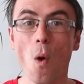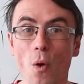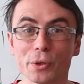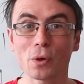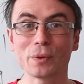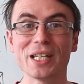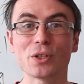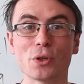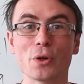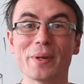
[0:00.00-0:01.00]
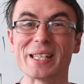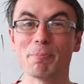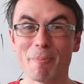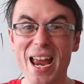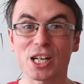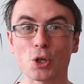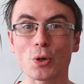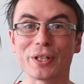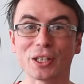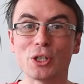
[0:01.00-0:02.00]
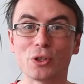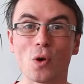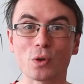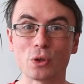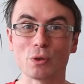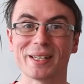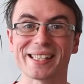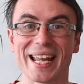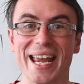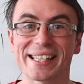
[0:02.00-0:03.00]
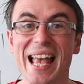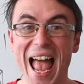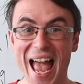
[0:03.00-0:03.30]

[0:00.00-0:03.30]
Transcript: also need to do is make sure that you don't do mistakes.